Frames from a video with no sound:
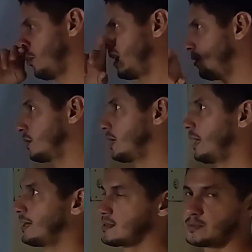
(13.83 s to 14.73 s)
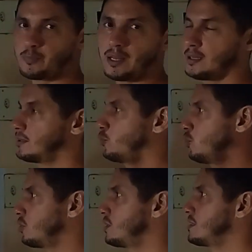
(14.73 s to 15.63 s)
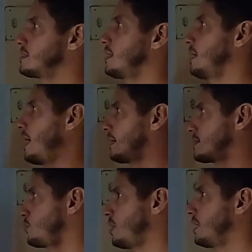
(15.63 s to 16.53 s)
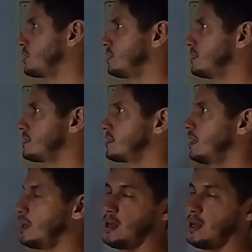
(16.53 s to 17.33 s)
we're going to explain the words, the expressions,